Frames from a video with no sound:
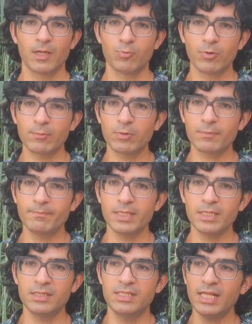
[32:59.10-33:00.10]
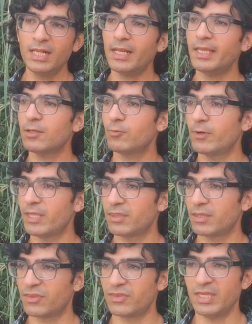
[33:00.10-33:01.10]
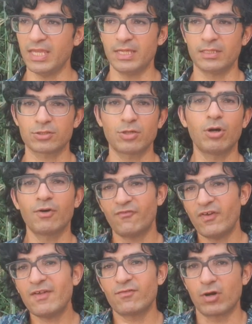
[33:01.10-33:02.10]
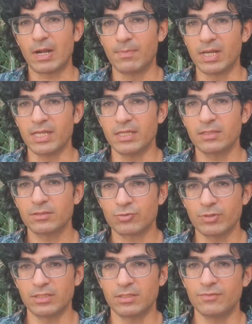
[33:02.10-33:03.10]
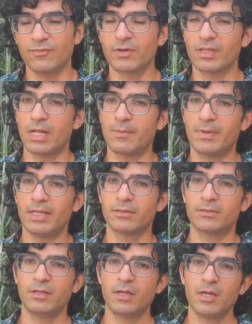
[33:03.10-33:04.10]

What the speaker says: We will be dealing with things, or favorably treated for that matter.